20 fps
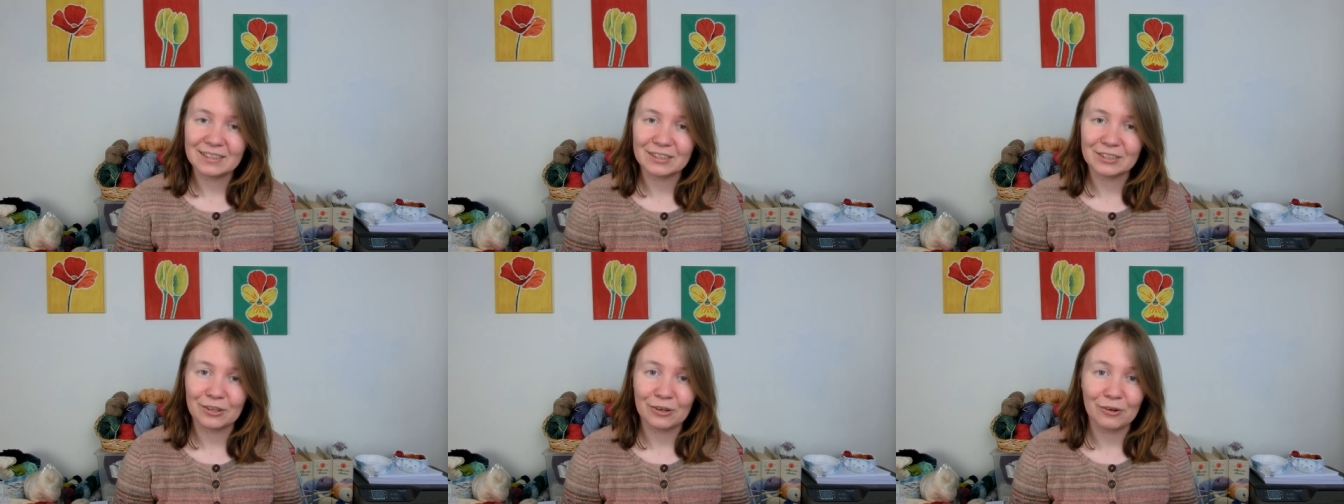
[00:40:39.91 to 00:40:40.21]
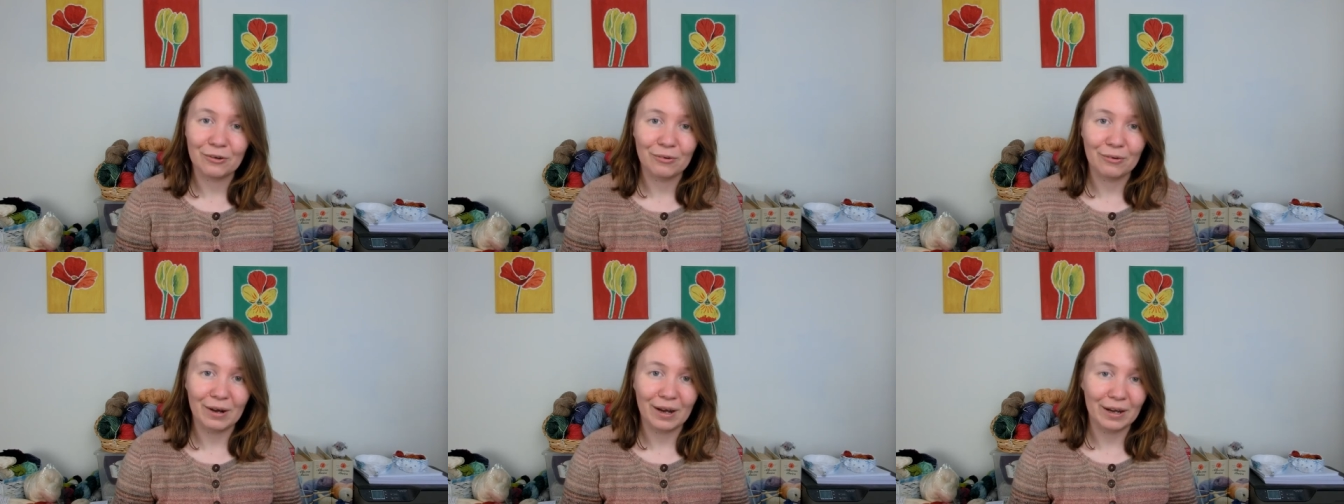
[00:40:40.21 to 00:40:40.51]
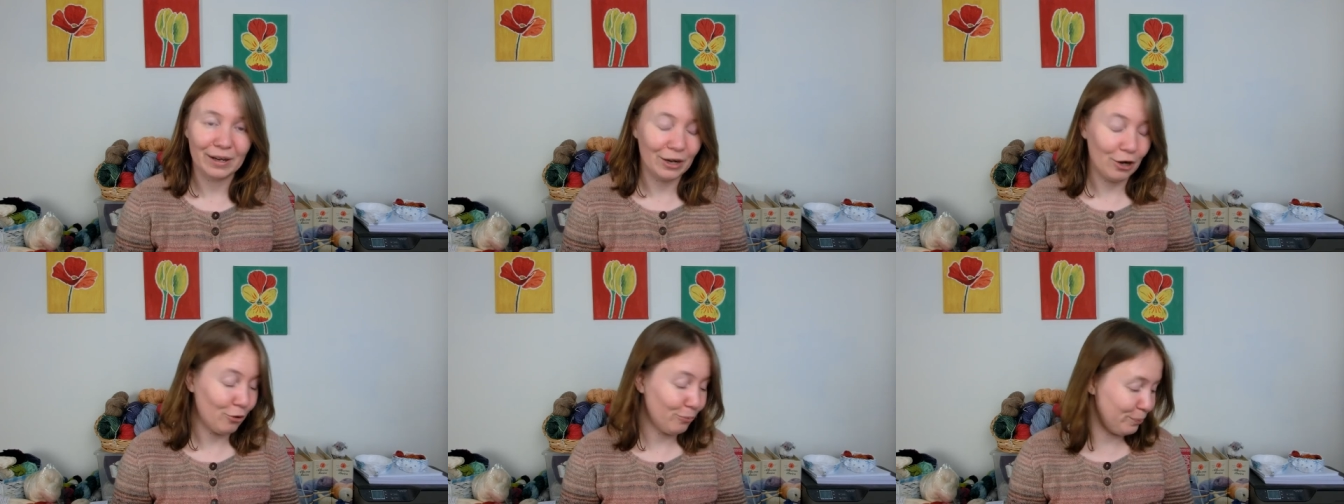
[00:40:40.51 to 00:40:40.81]
So I
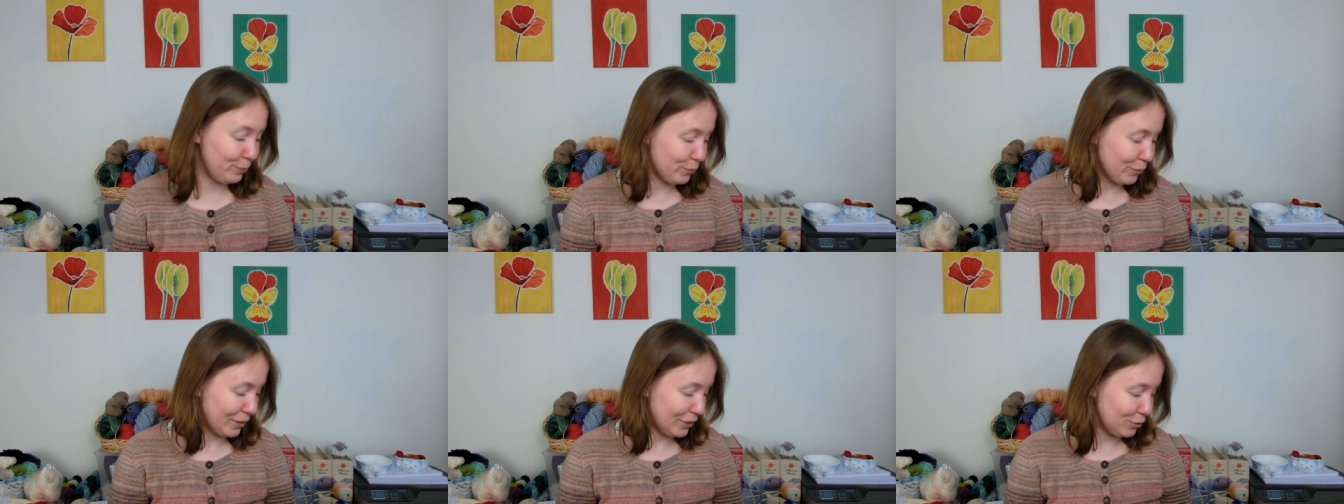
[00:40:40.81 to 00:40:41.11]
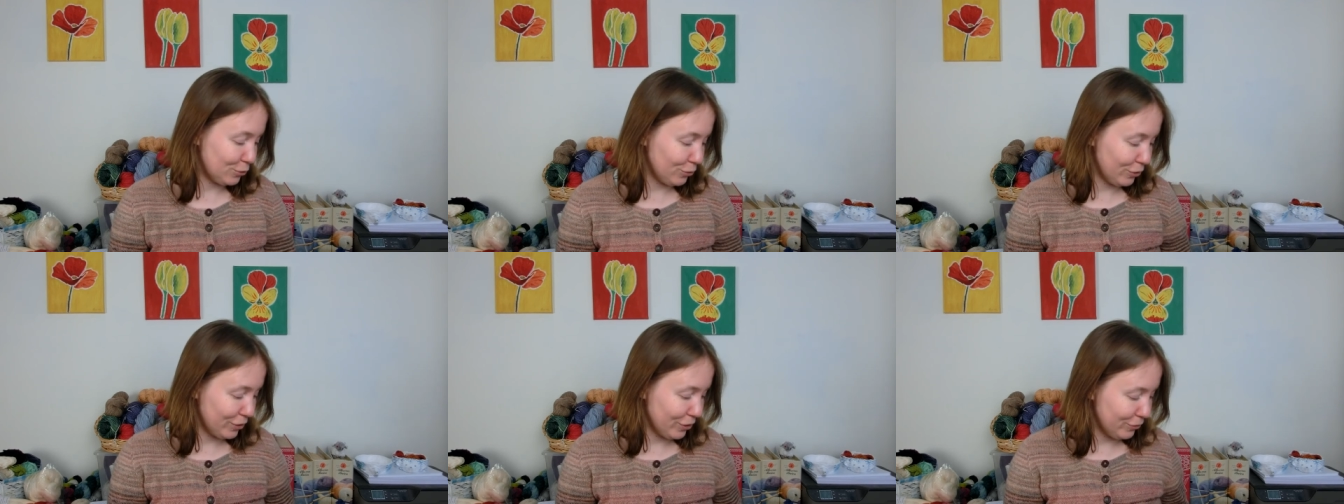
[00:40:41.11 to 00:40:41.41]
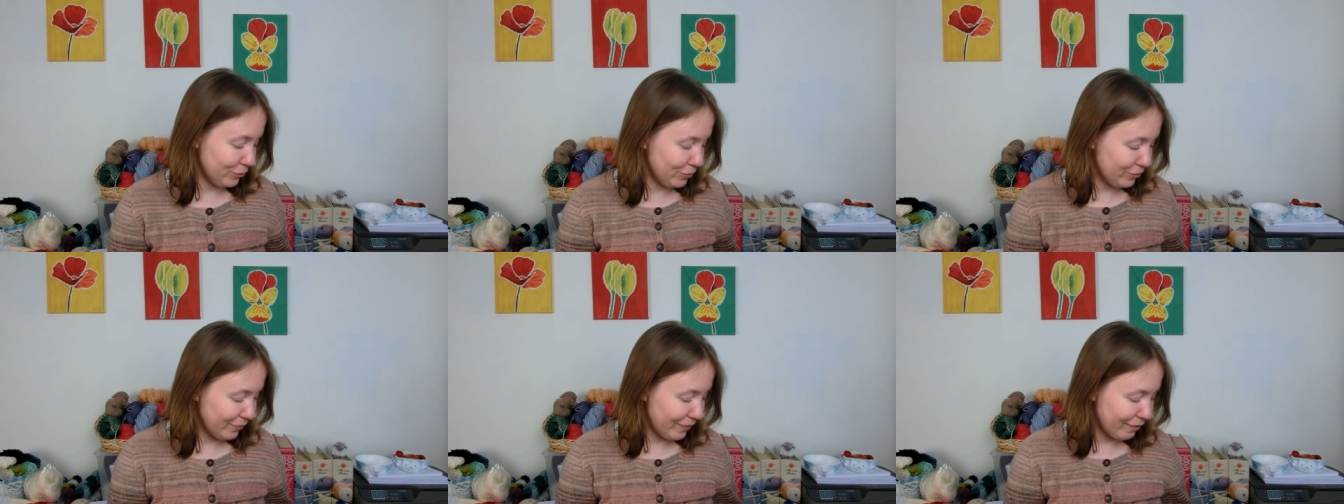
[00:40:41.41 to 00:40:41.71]
hope to enjoy
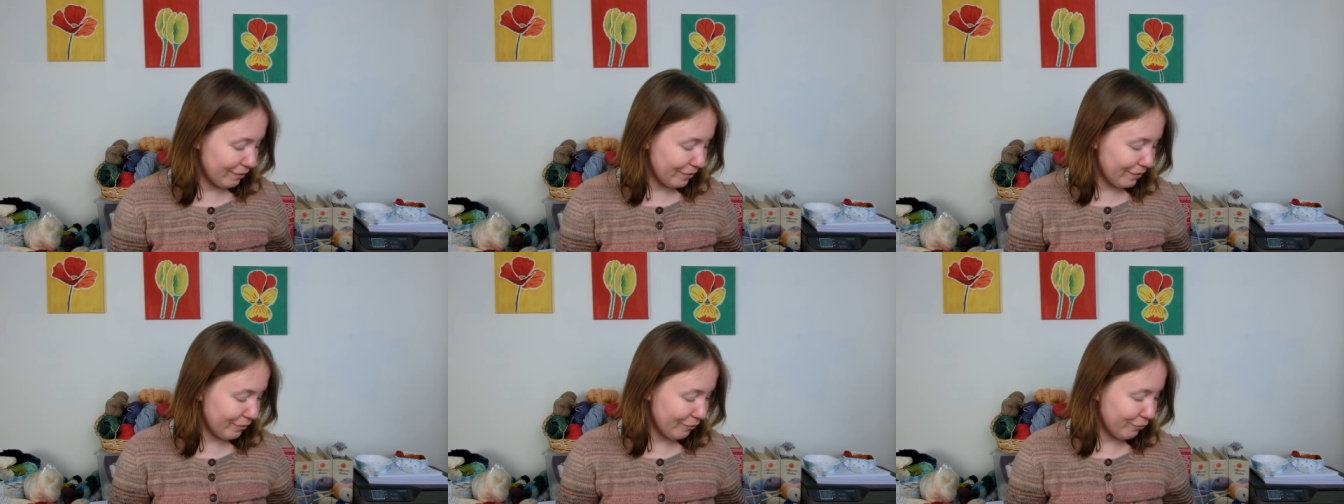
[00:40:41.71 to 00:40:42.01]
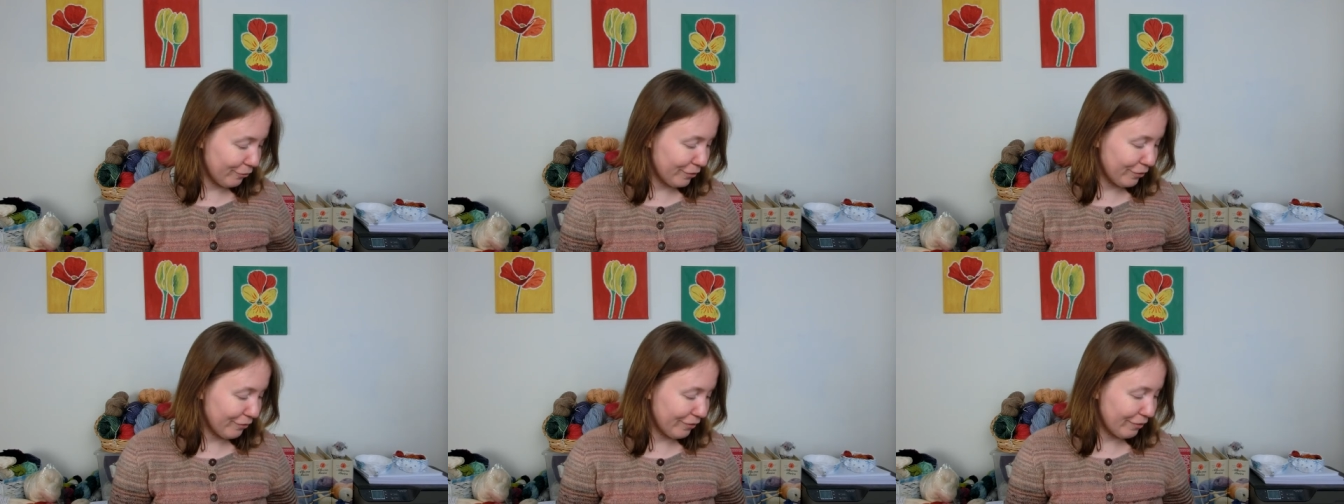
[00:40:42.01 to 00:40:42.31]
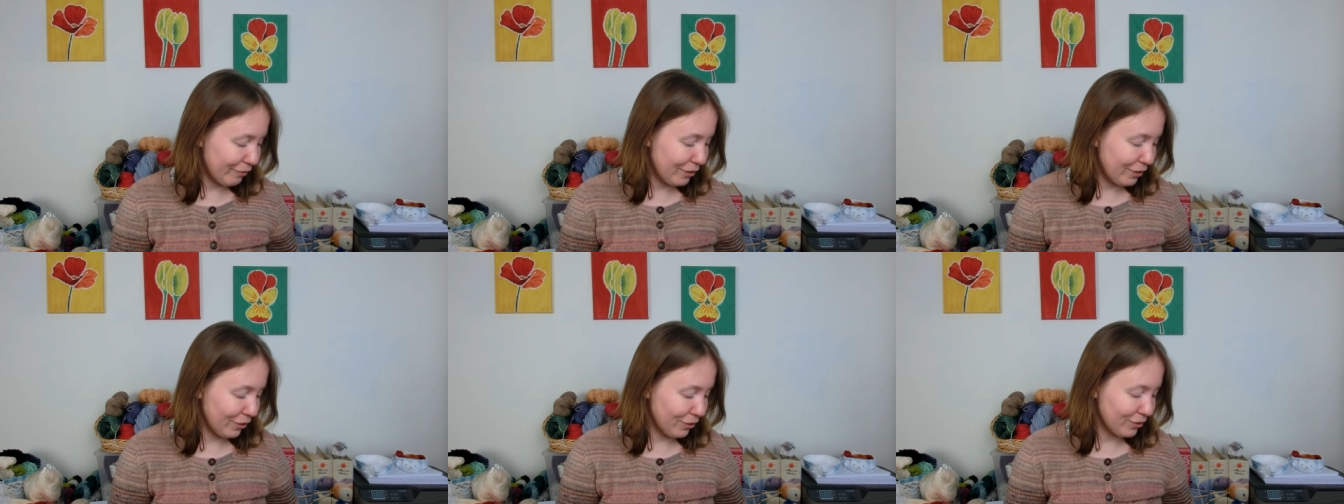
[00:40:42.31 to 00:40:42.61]
those very for a
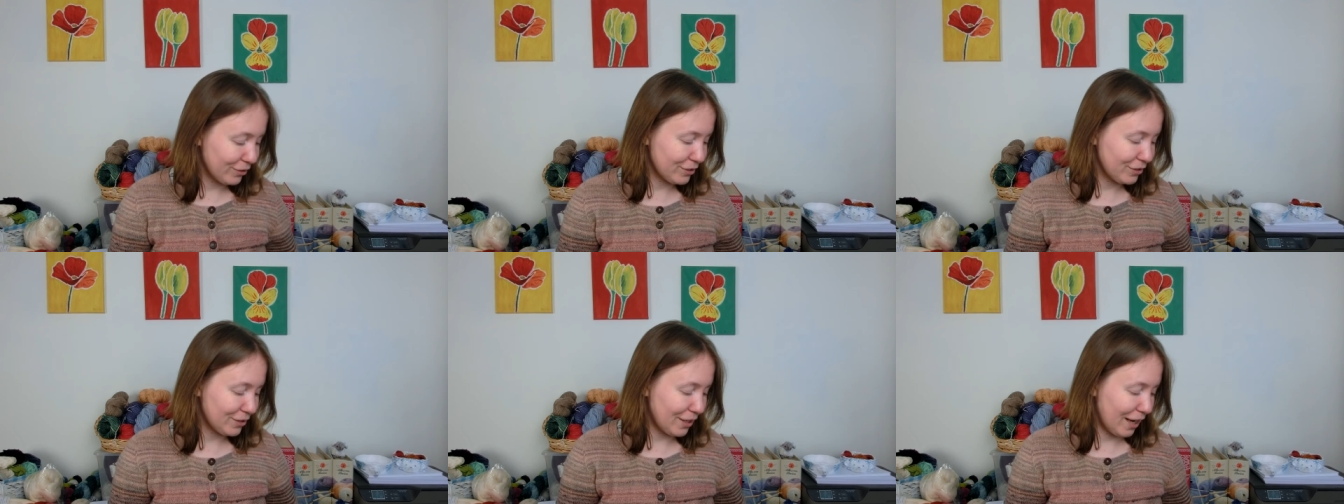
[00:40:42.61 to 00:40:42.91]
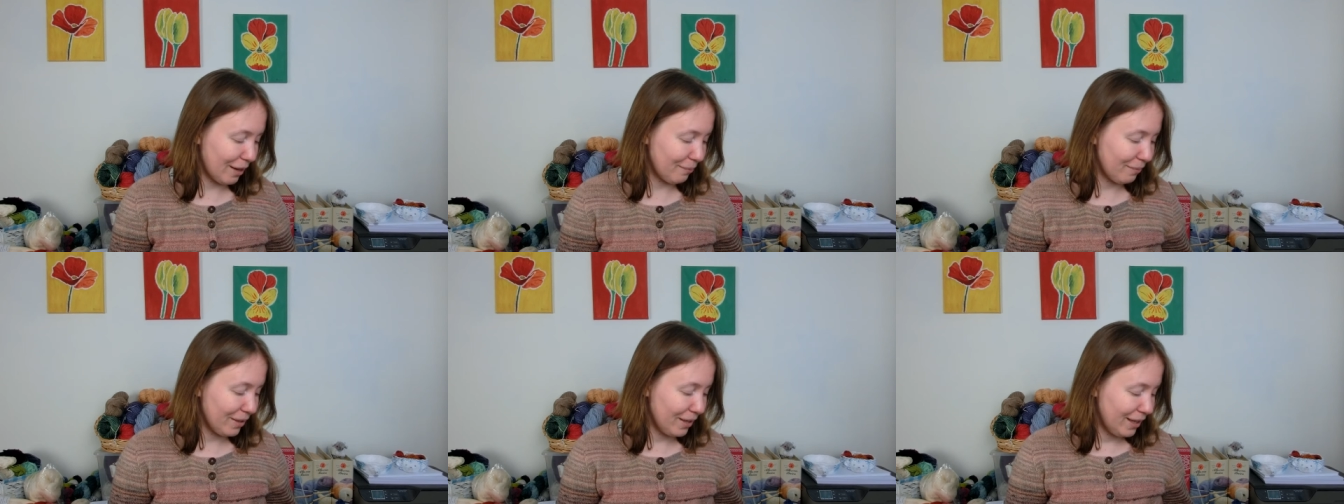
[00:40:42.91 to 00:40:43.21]
very long time.